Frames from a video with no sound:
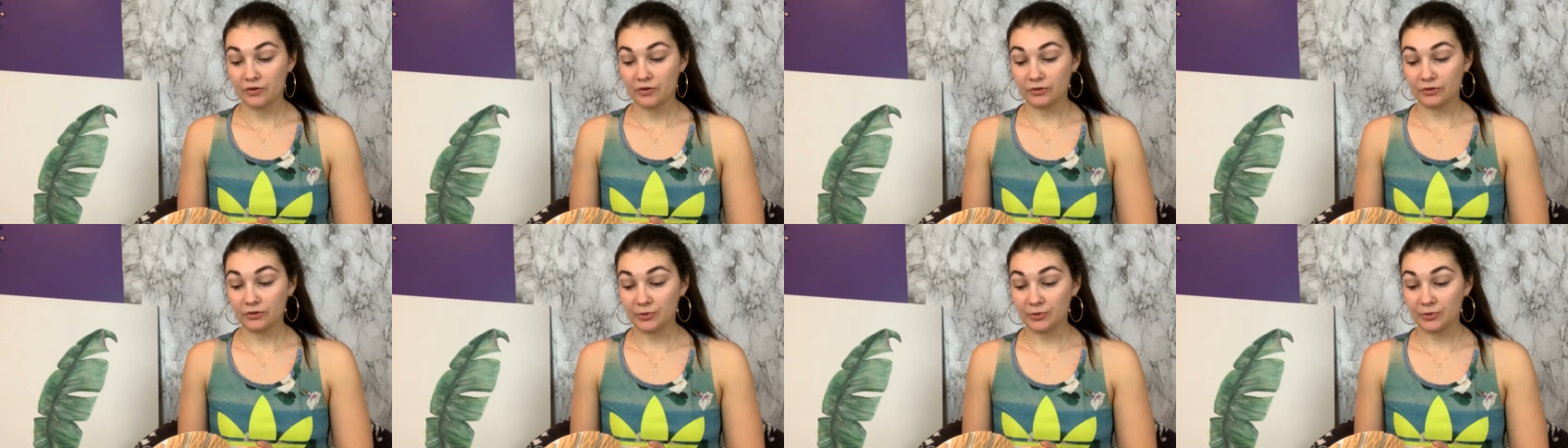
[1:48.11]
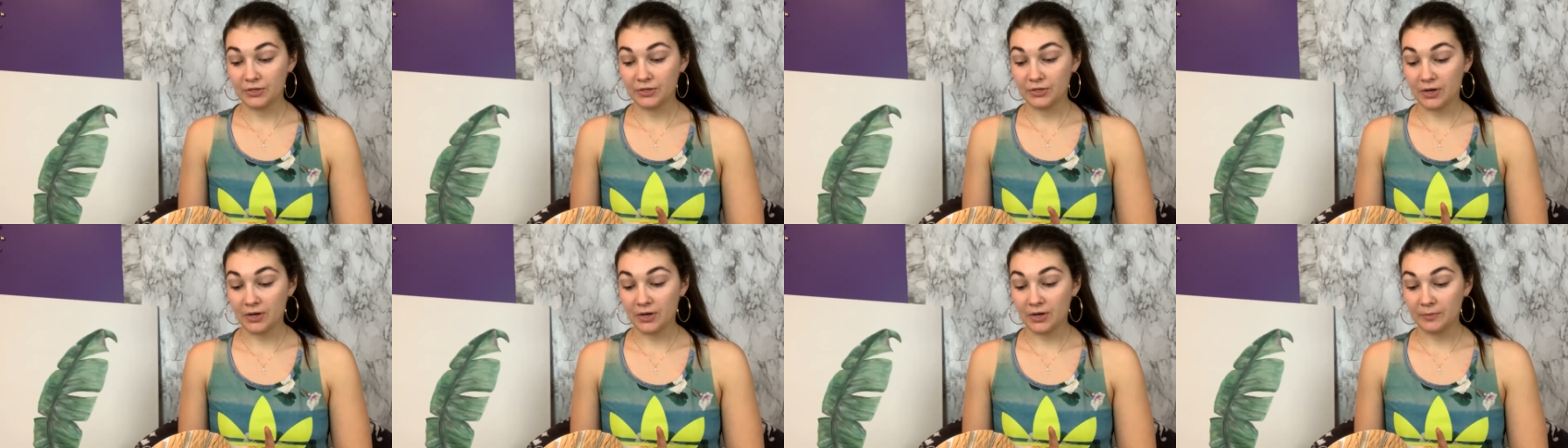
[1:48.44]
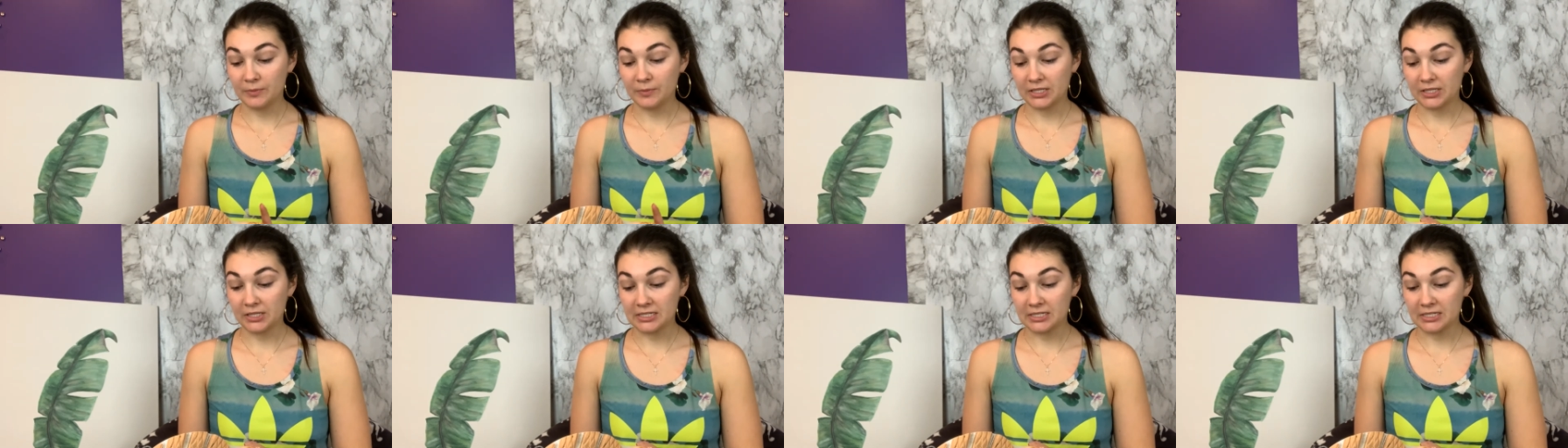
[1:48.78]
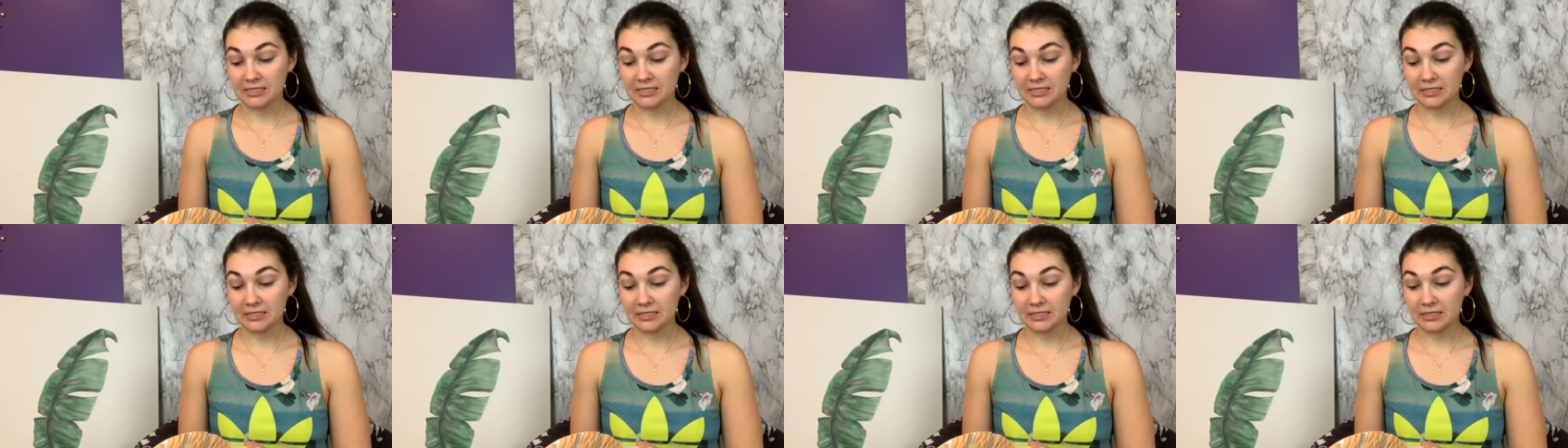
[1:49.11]
for pretty well
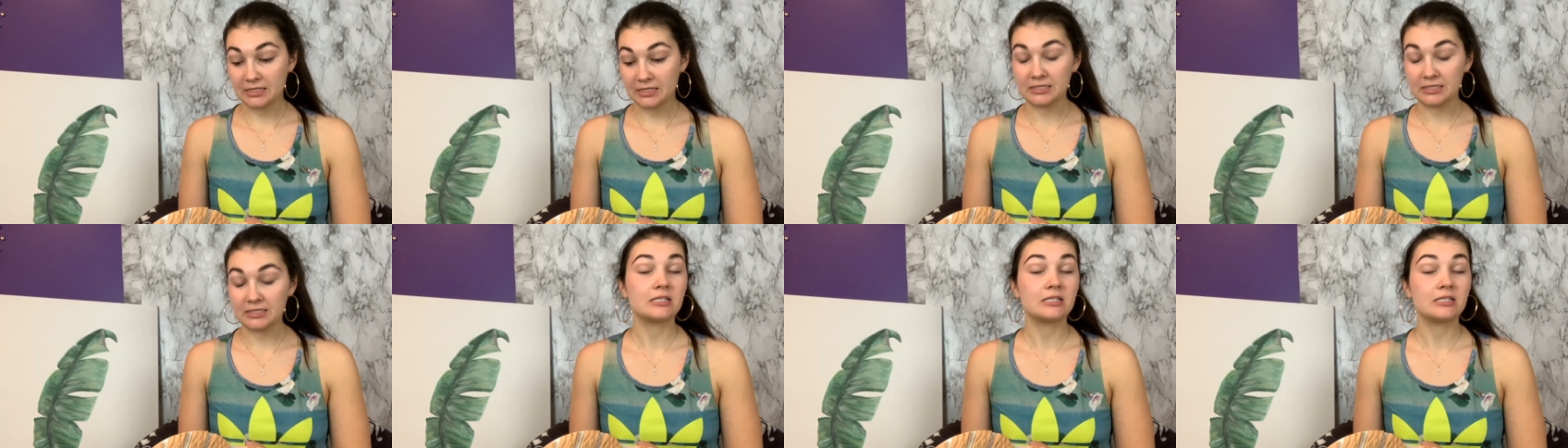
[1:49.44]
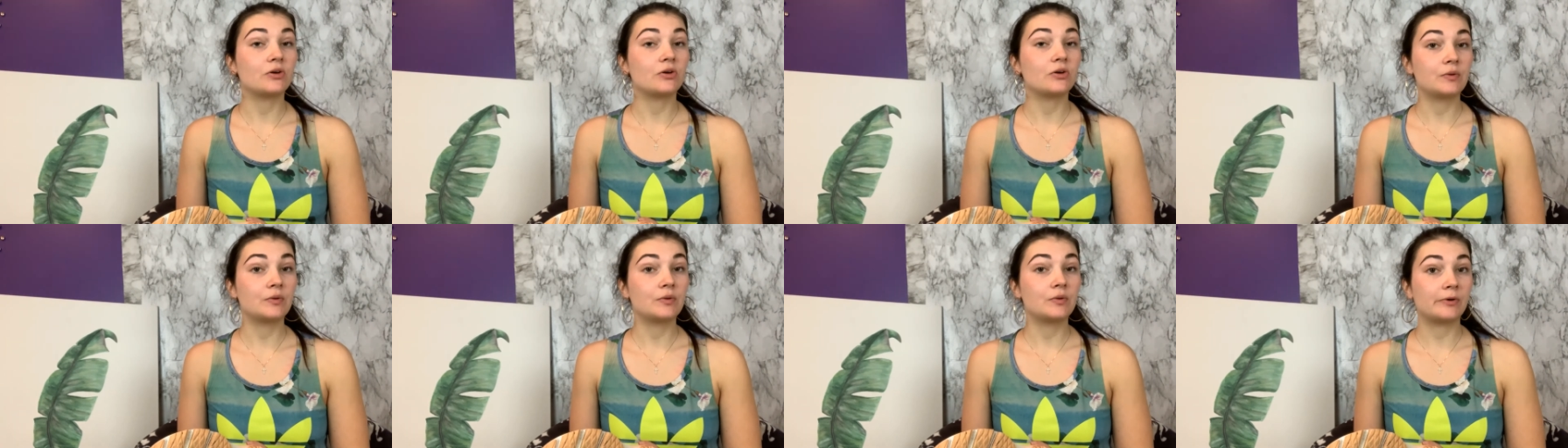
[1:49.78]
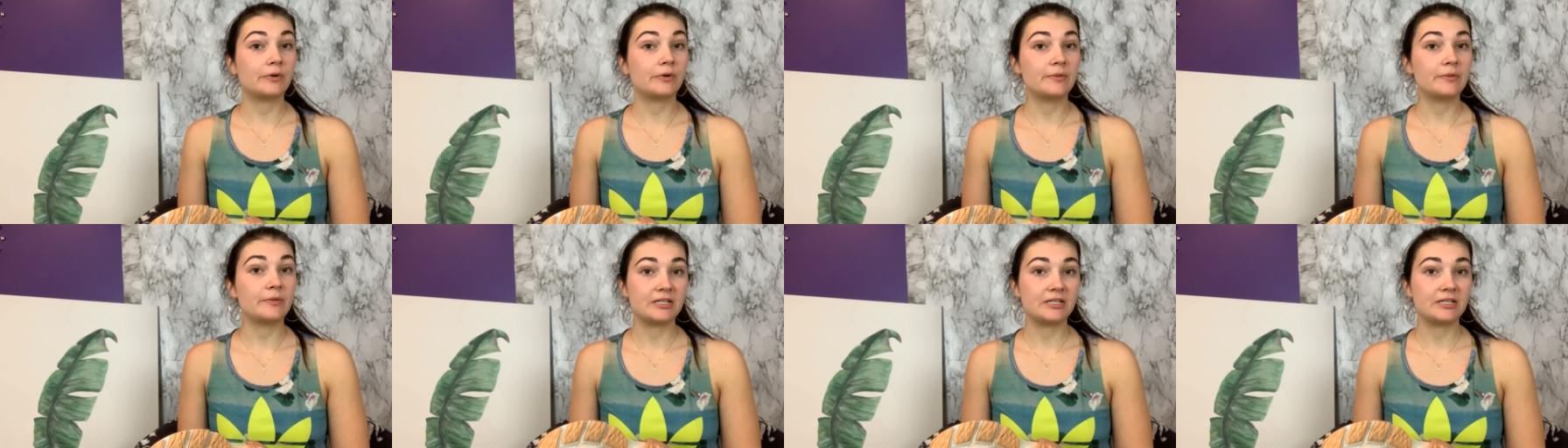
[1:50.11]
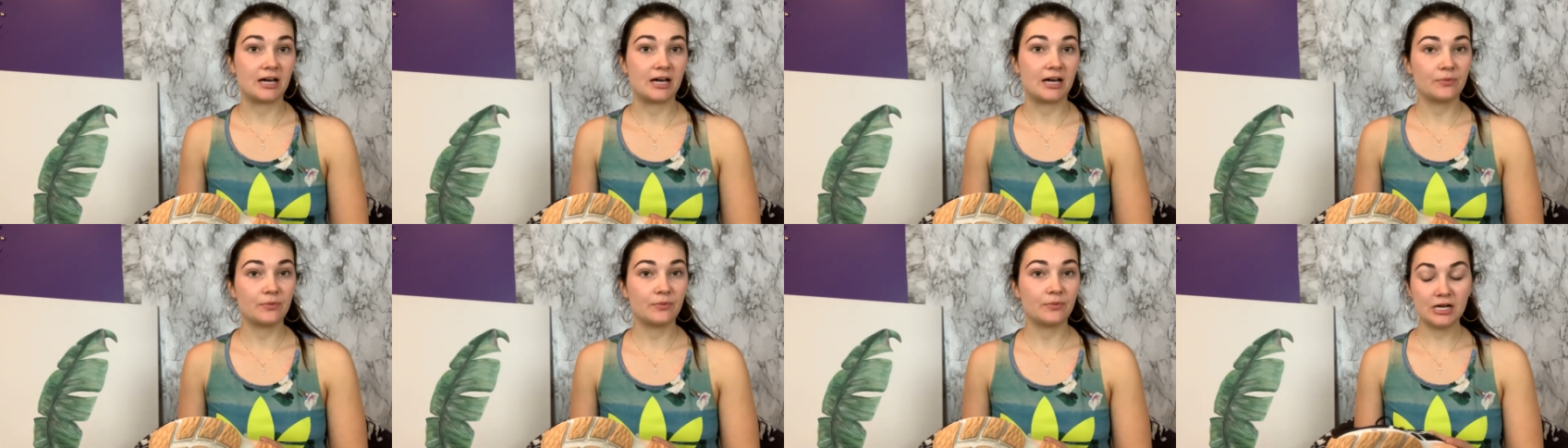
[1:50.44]
because it's like the only brand my
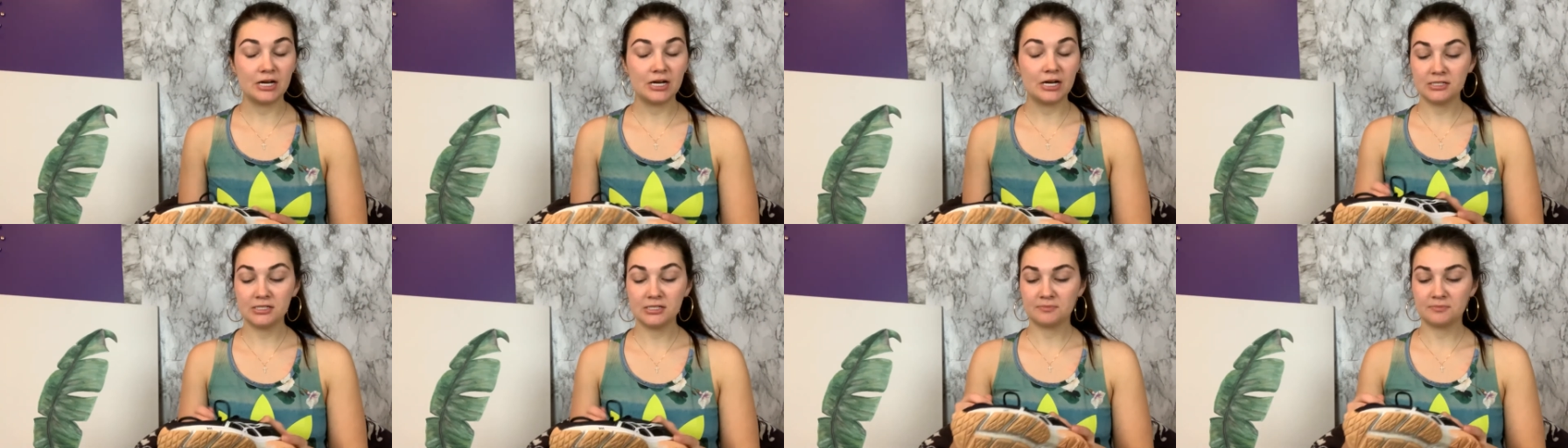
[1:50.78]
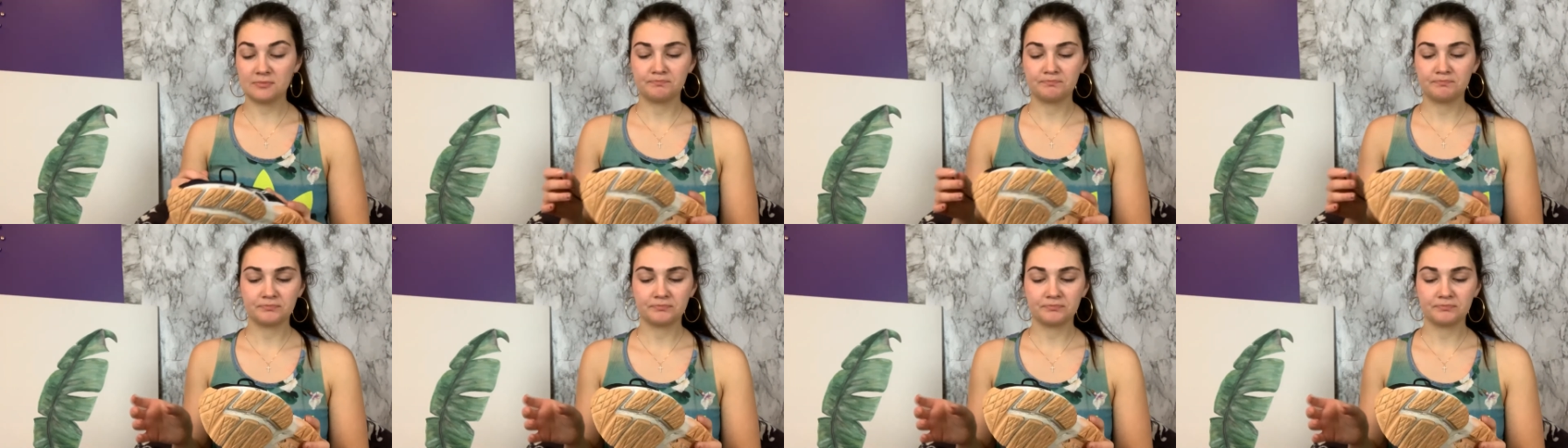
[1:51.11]
dad wears,